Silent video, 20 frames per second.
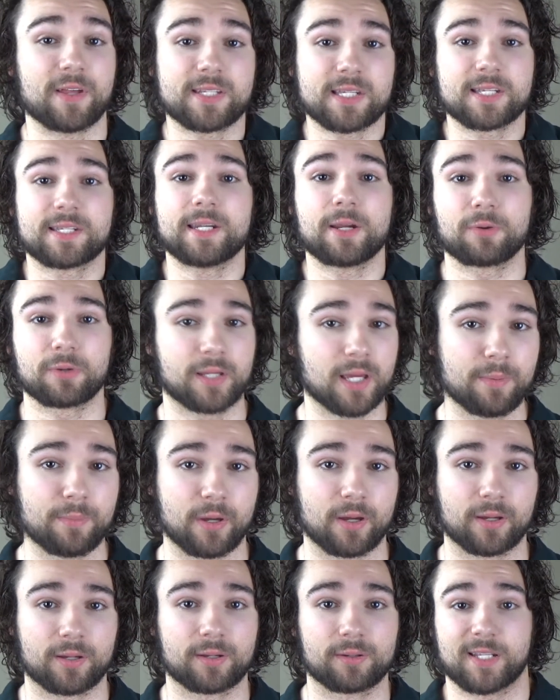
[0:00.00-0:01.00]
this is no
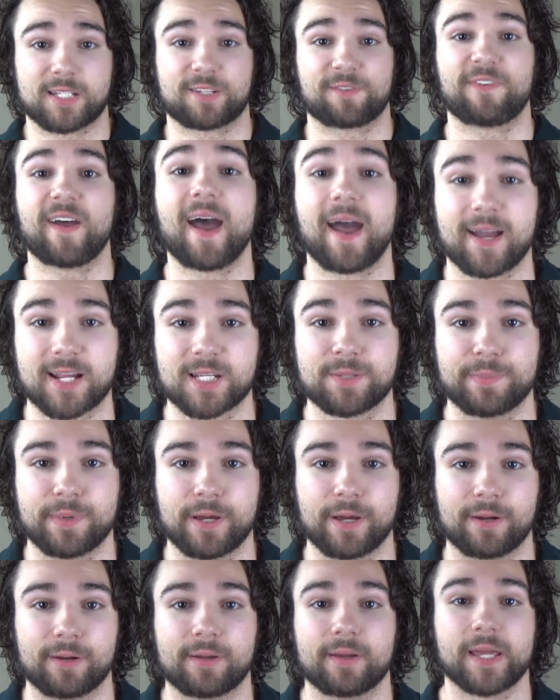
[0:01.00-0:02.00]
gimmick. It's facts,
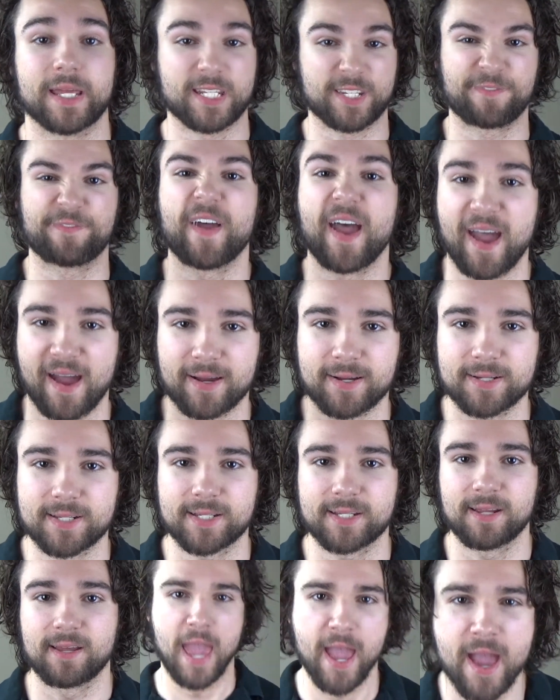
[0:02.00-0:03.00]
man. It's
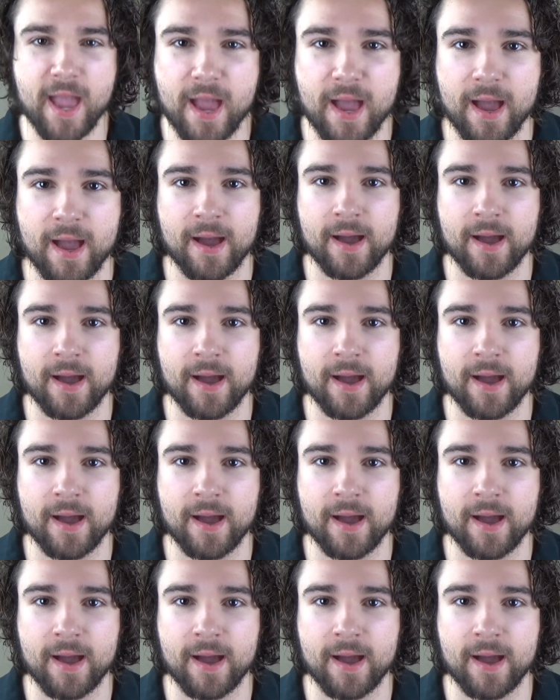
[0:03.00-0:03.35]
facts. Yeah!